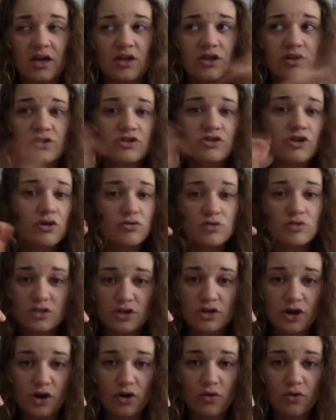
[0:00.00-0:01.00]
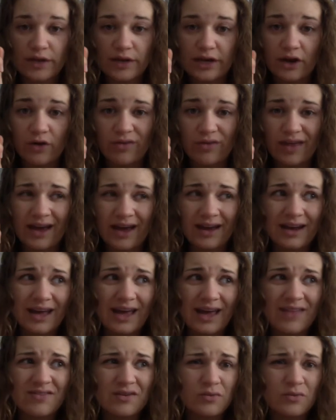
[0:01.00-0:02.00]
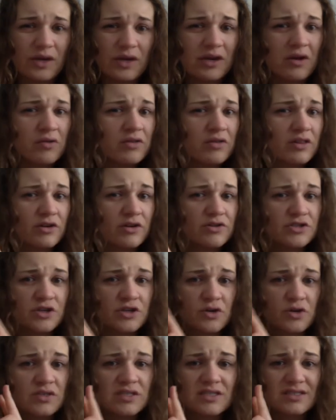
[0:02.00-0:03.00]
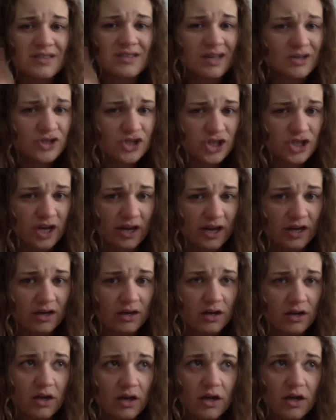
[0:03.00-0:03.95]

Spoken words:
There's no snow, we know that. And then we know that there's no sunshine.